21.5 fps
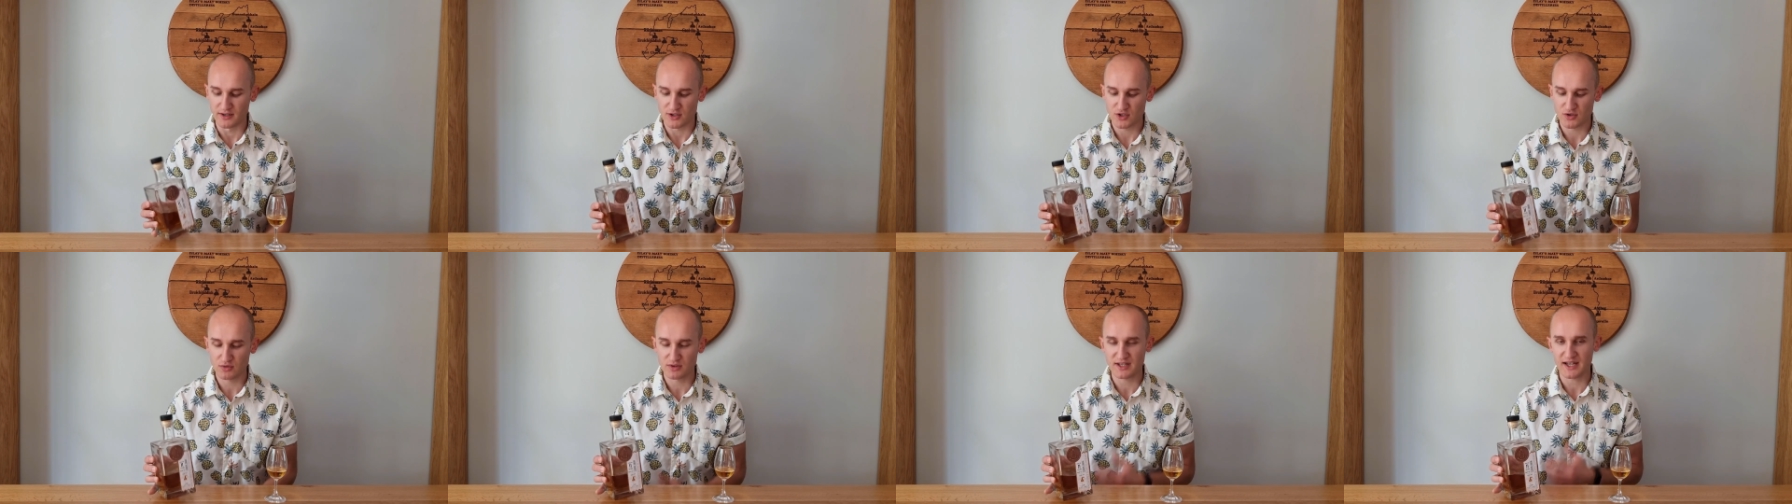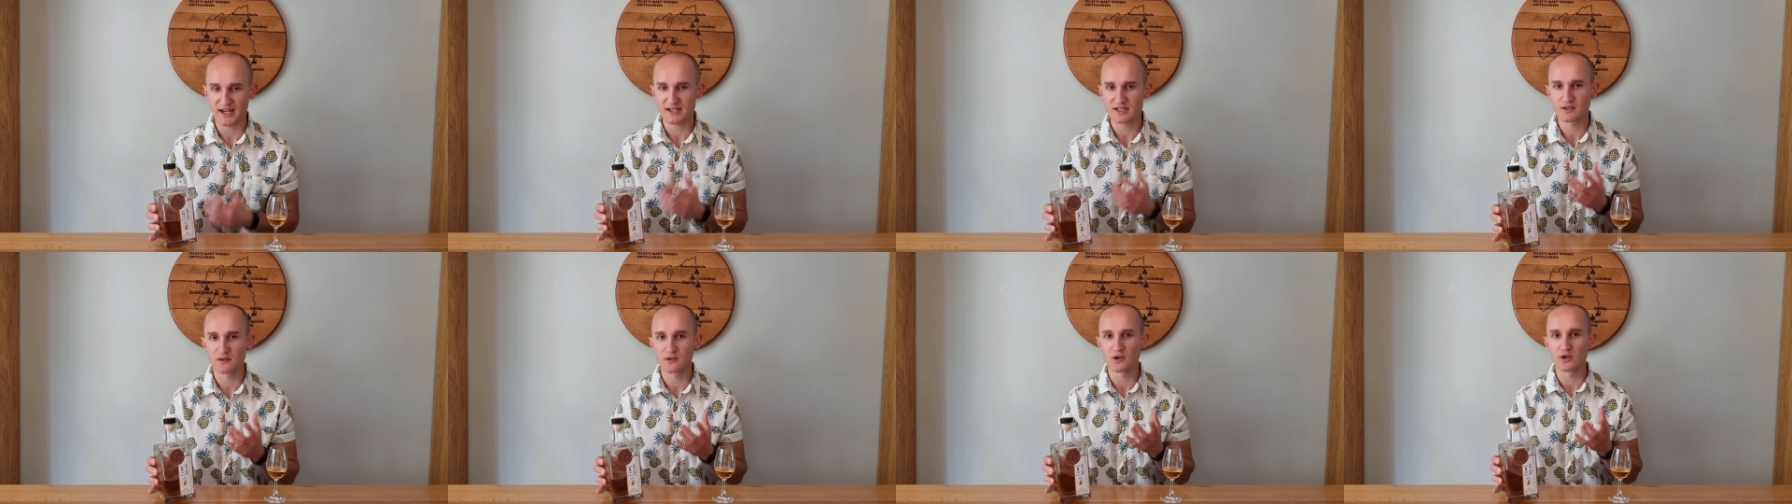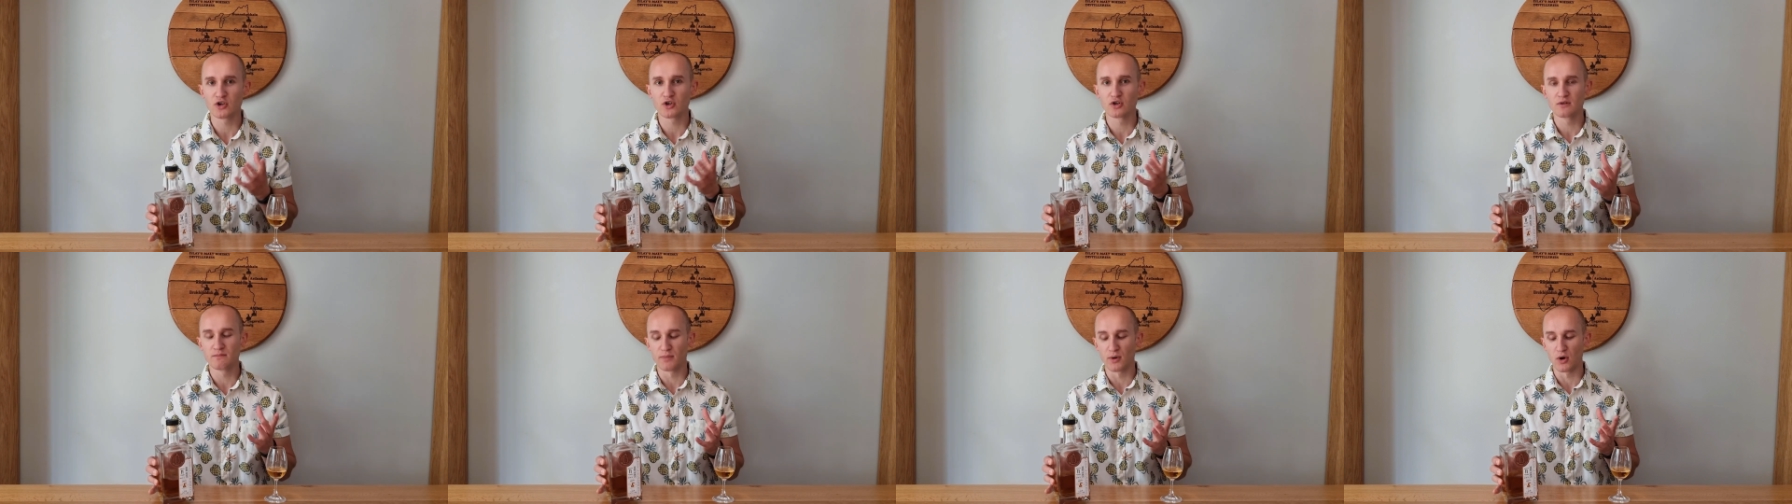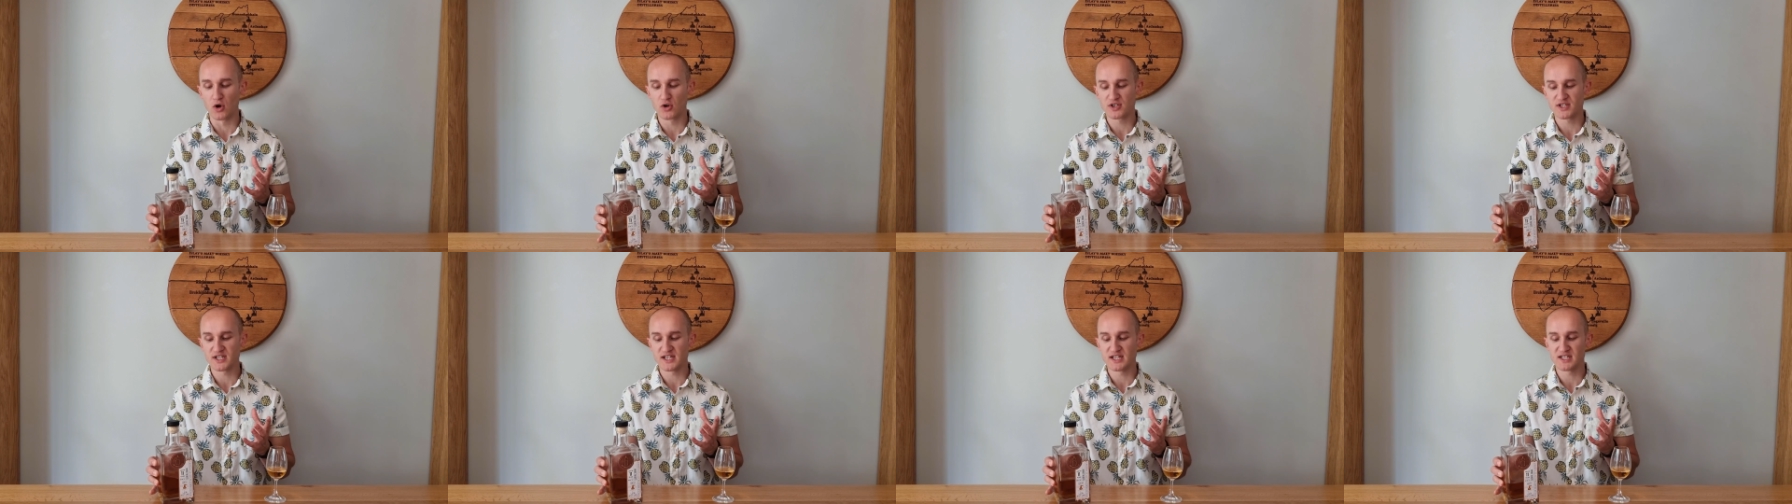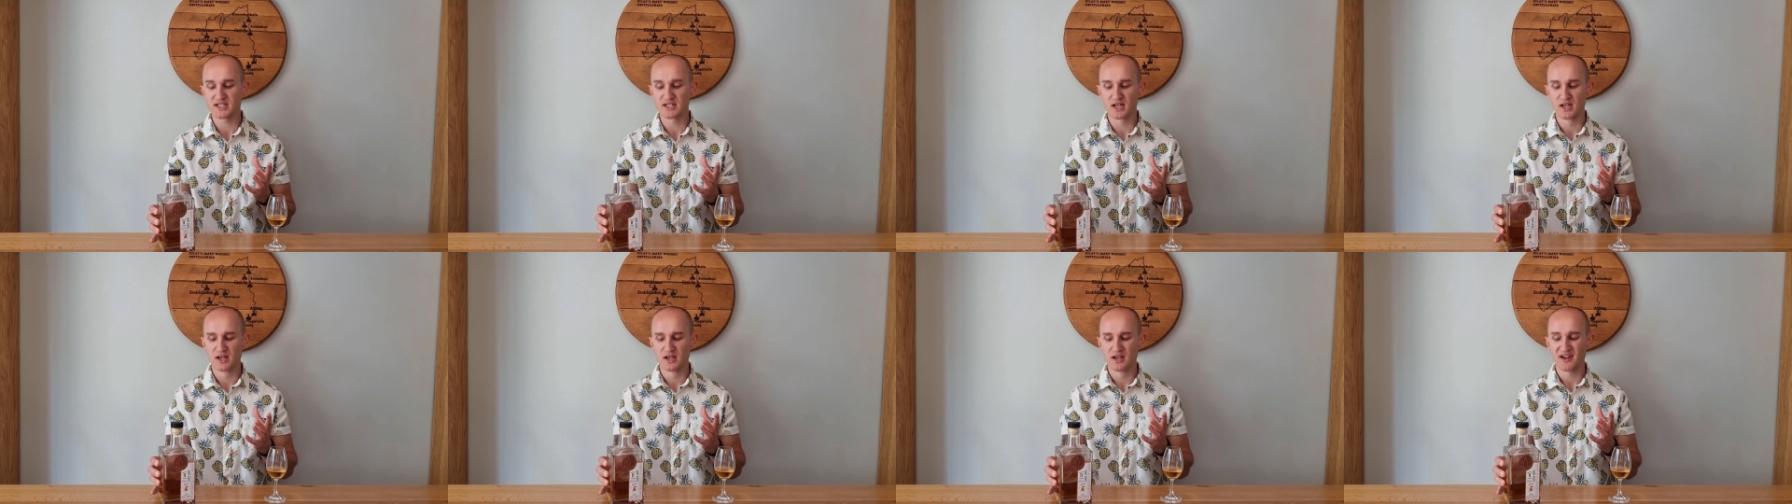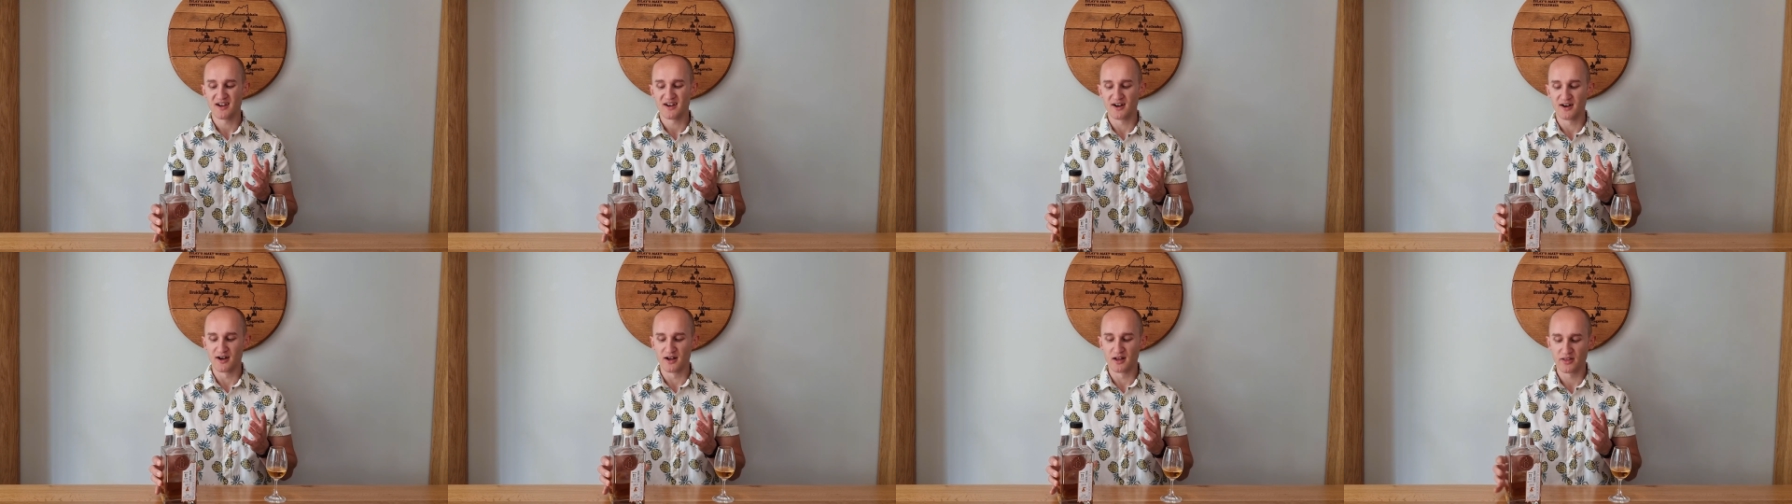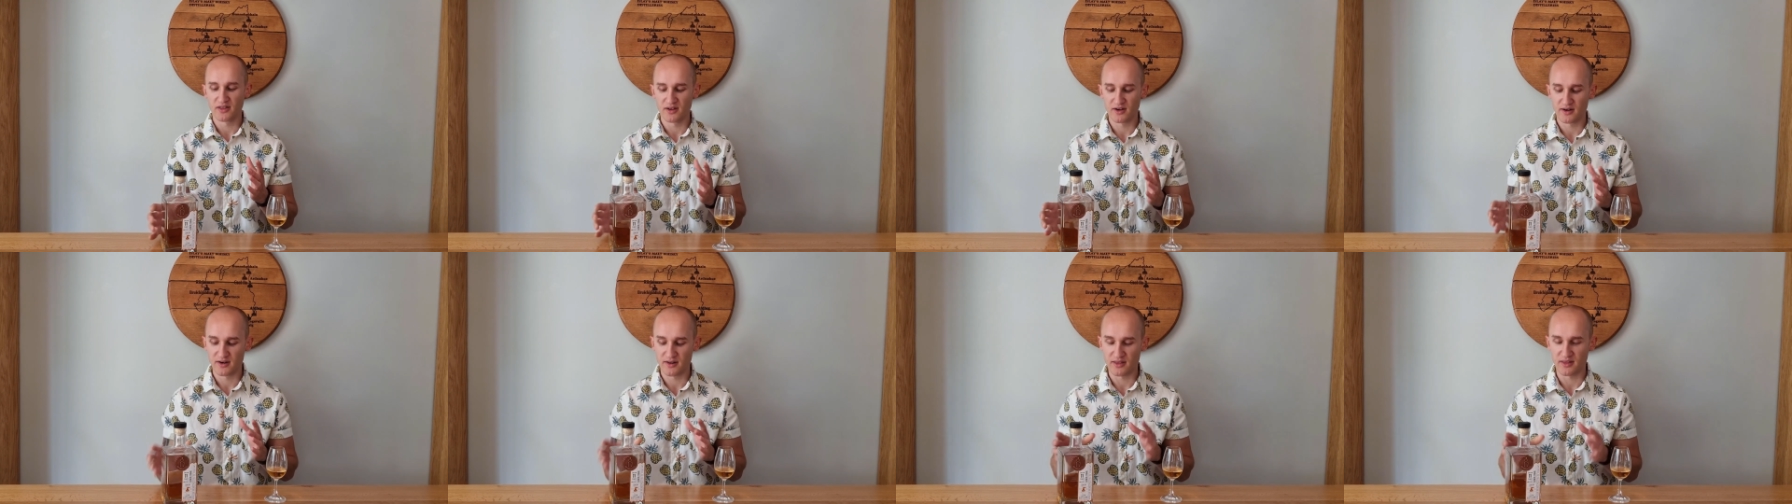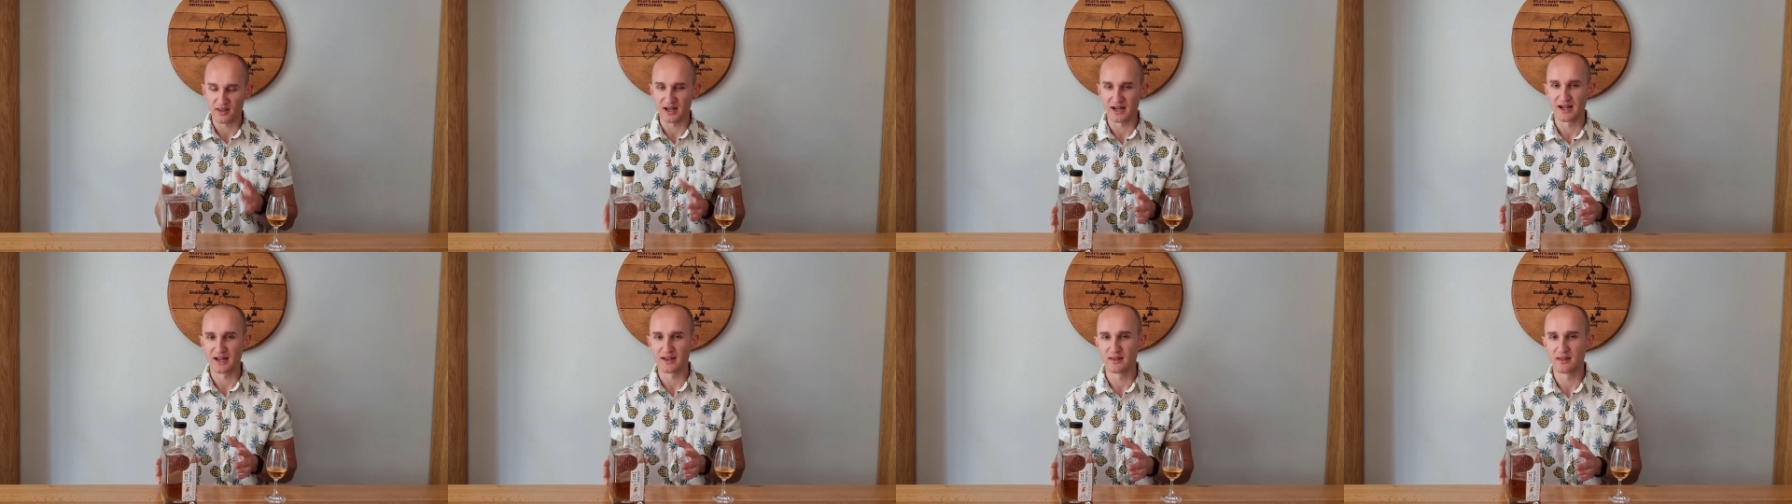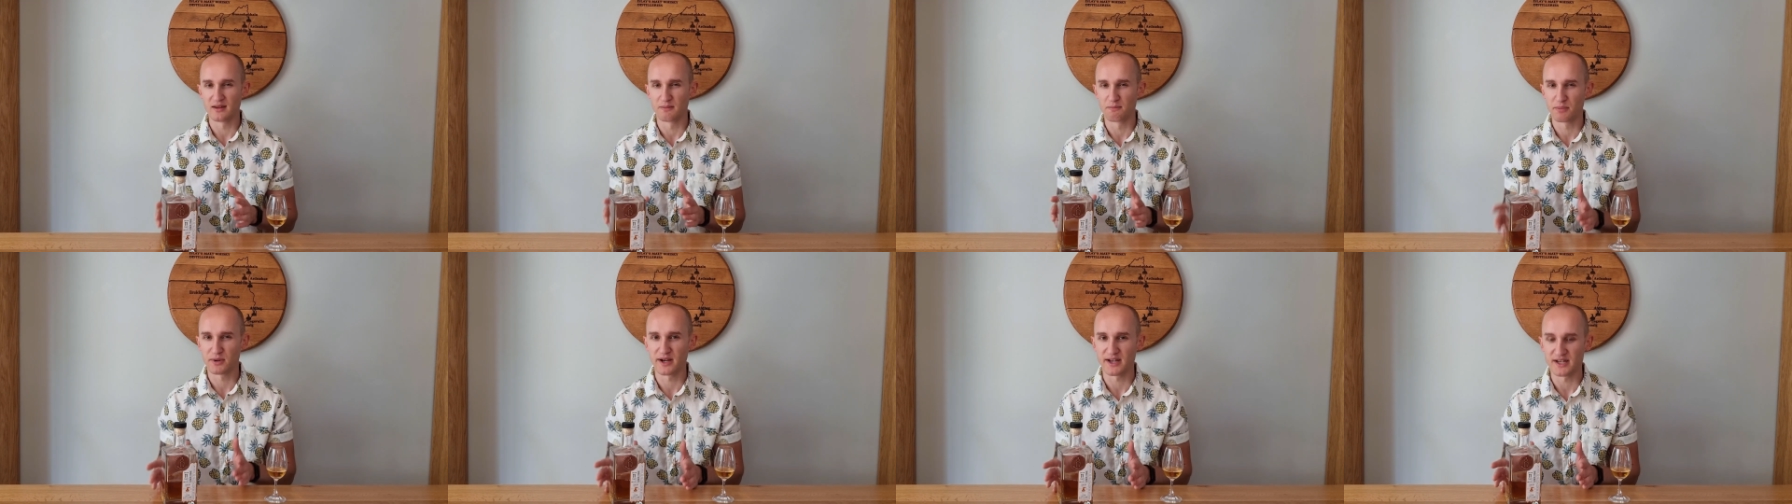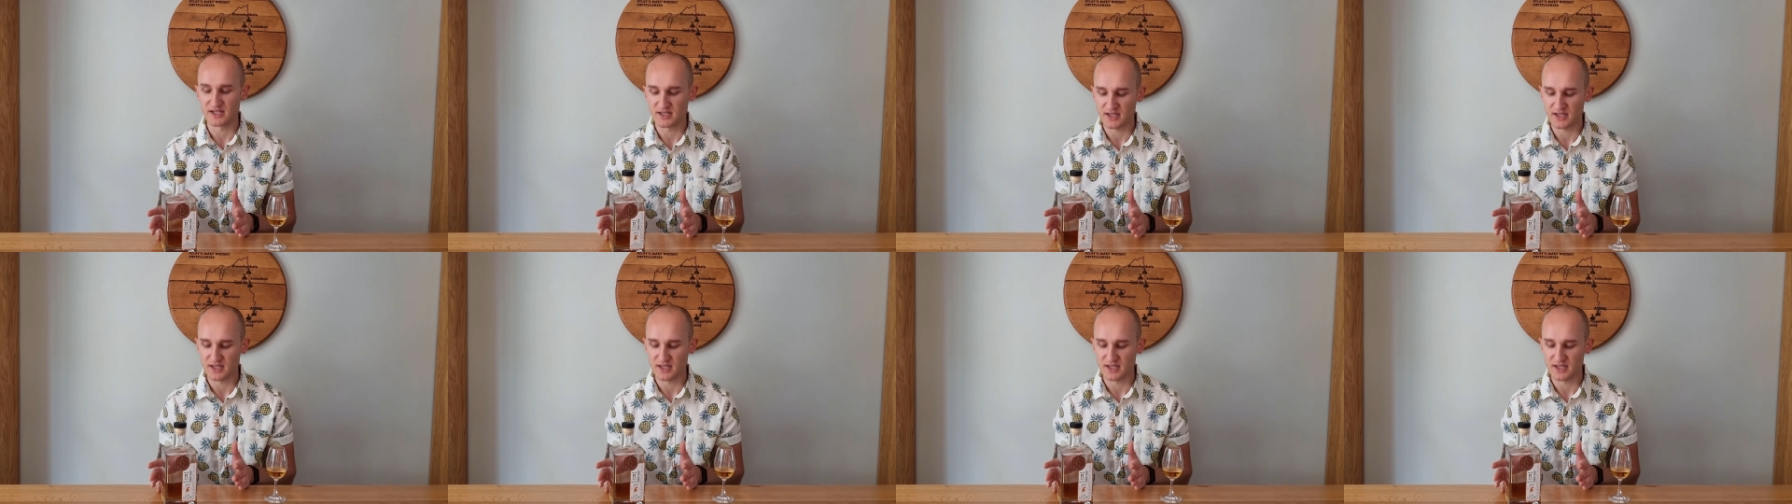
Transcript: So it ticks a lot of good boxes other than the price.